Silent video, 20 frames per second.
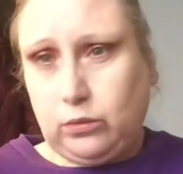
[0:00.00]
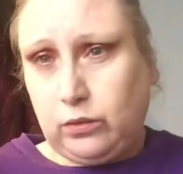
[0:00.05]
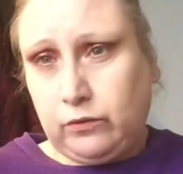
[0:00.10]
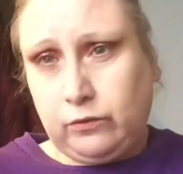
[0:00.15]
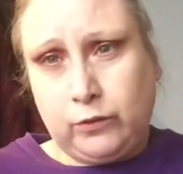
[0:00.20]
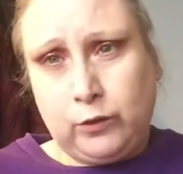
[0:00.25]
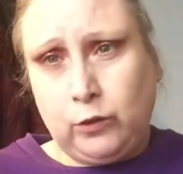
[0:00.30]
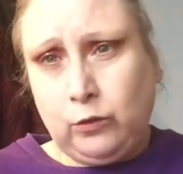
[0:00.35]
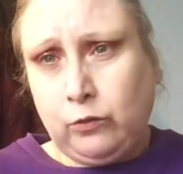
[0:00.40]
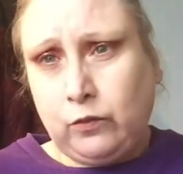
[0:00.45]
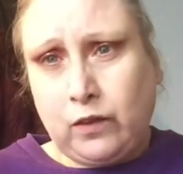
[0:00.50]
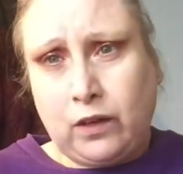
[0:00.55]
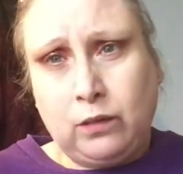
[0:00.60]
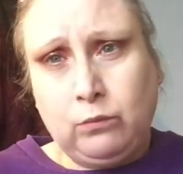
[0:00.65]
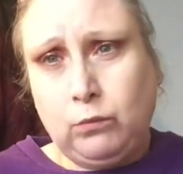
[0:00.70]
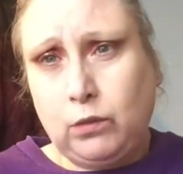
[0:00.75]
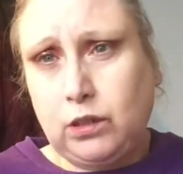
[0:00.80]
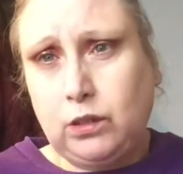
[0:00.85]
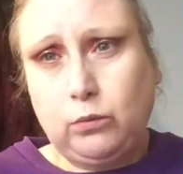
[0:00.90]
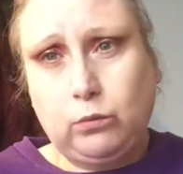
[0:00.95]
If you
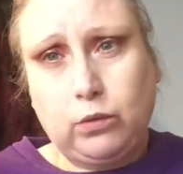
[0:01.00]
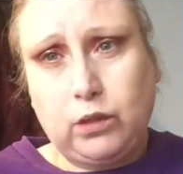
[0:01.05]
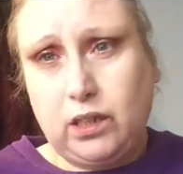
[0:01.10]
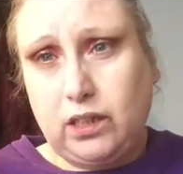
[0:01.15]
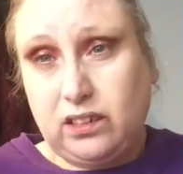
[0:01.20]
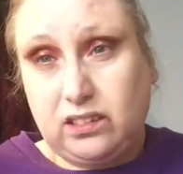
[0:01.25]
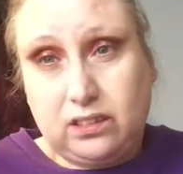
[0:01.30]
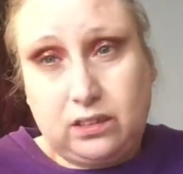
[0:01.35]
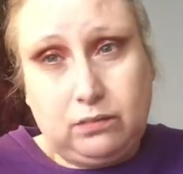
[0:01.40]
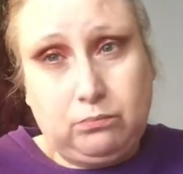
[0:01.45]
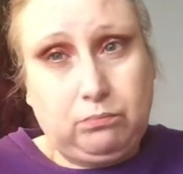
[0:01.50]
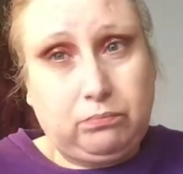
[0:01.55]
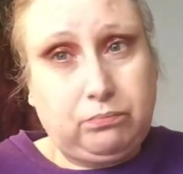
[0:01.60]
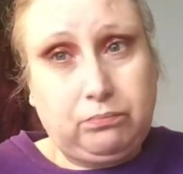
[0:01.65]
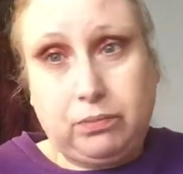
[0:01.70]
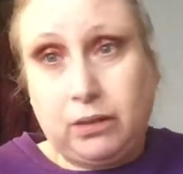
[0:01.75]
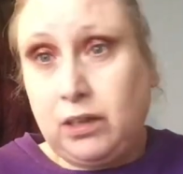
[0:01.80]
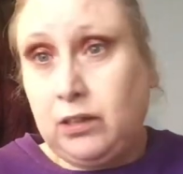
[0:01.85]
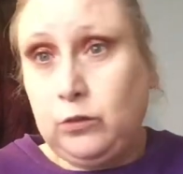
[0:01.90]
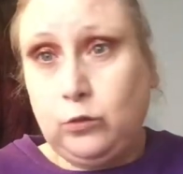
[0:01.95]
find one that works, then
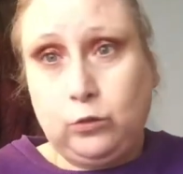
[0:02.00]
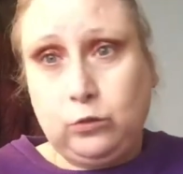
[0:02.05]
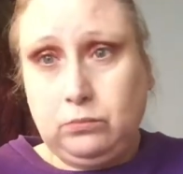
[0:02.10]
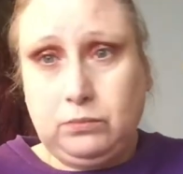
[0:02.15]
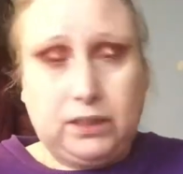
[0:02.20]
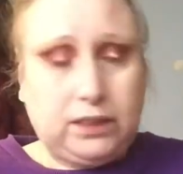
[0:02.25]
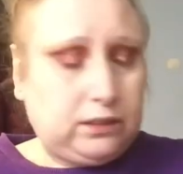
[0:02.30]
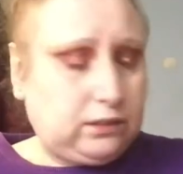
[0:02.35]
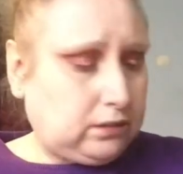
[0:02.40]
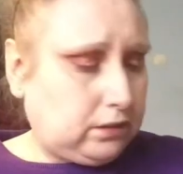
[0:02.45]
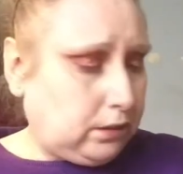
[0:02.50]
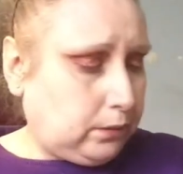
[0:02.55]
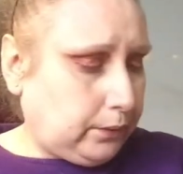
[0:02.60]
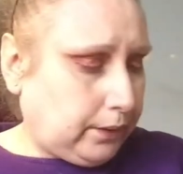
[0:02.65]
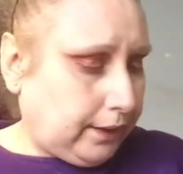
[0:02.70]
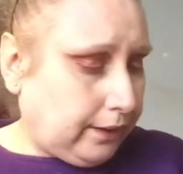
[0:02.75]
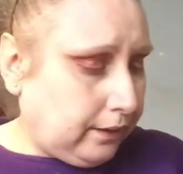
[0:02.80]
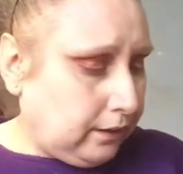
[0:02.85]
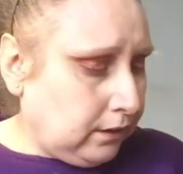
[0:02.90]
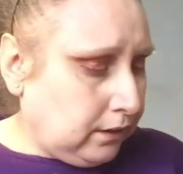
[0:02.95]
by all means do
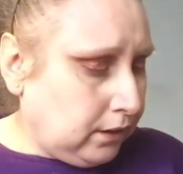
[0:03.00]
it.